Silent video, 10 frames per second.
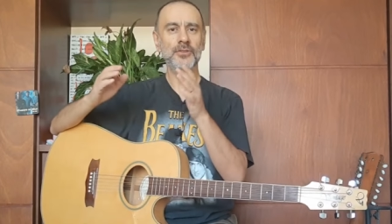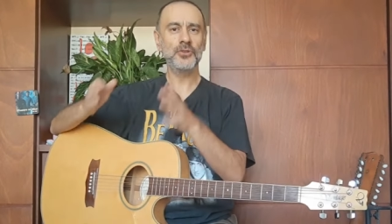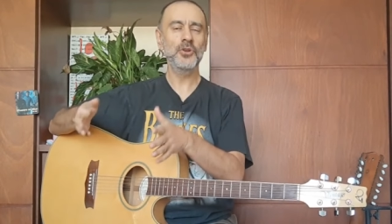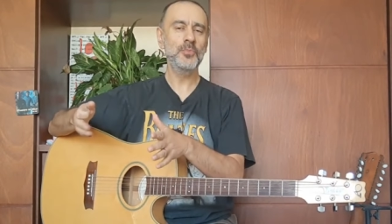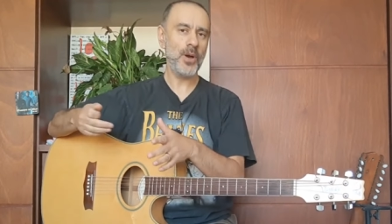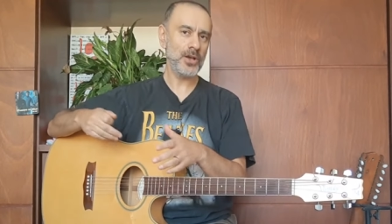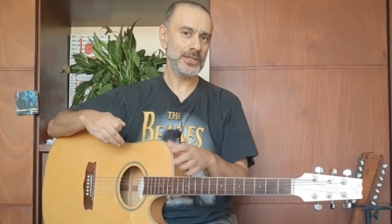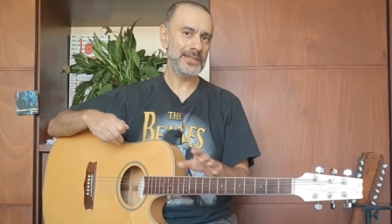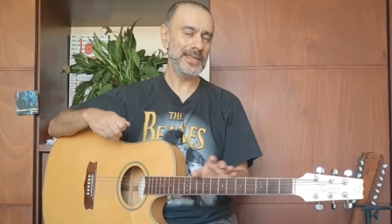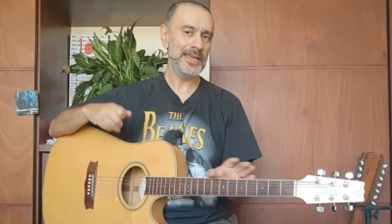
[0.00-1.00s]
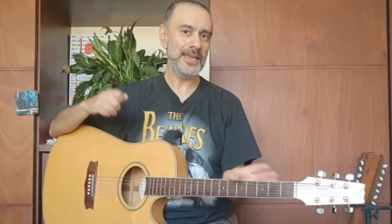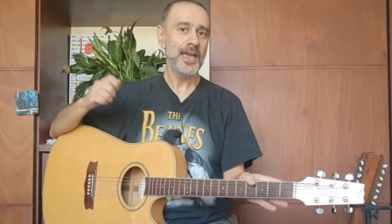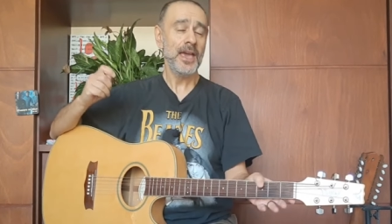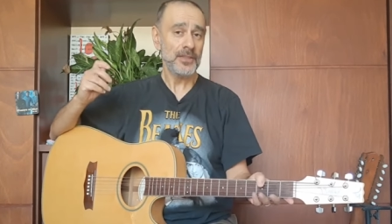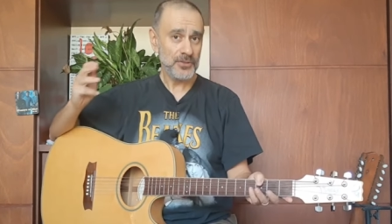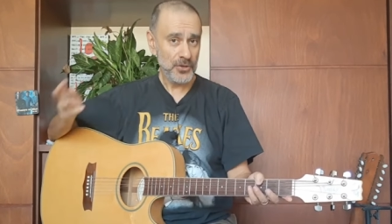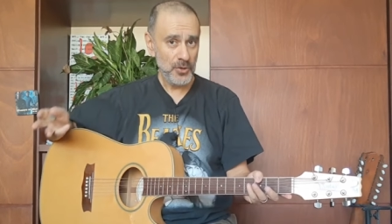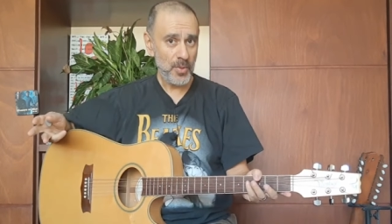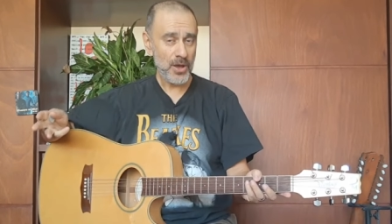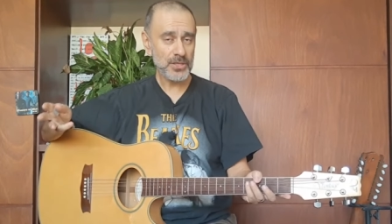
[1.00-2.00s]
the two bars of D,
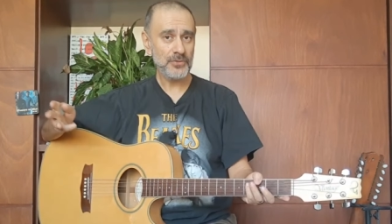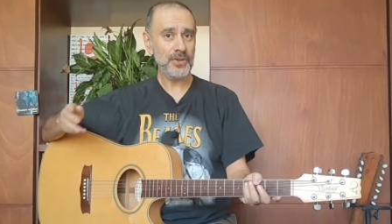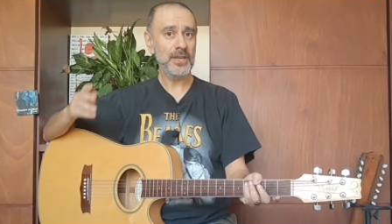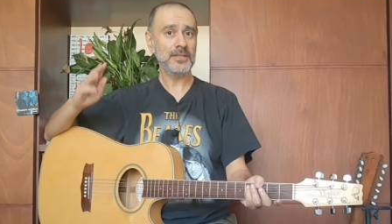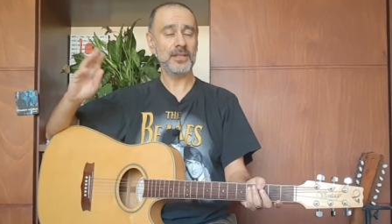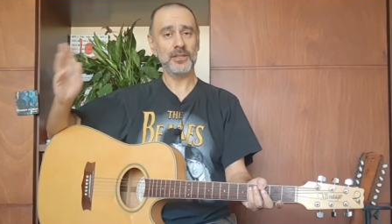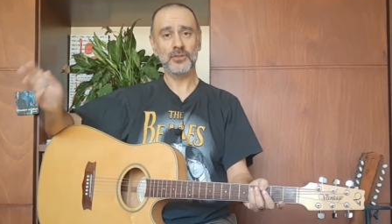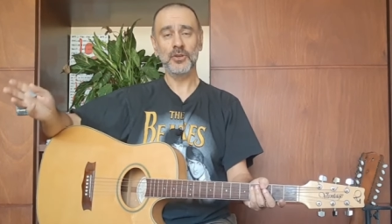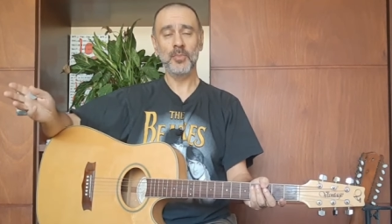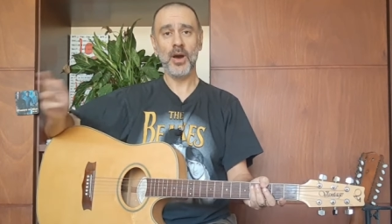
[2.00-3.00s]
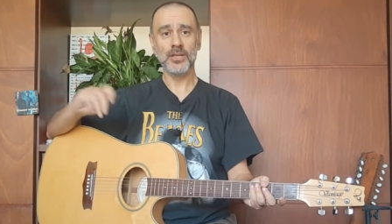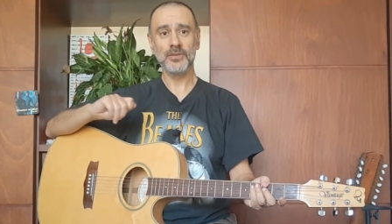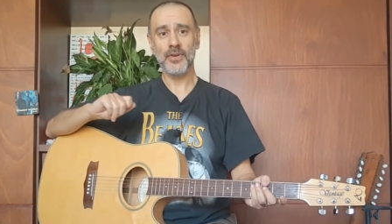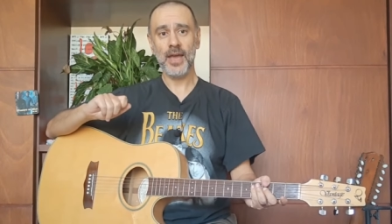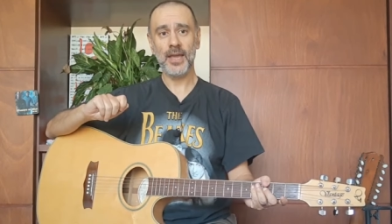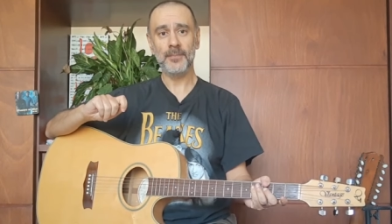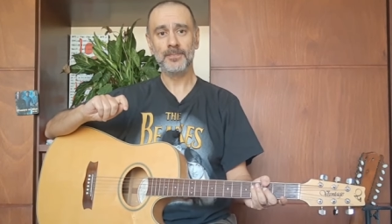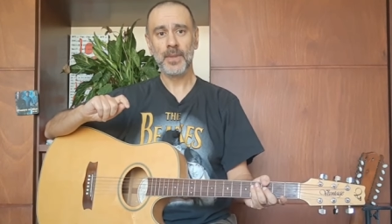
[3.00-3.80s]
two bars of E's, and then the two bars of A.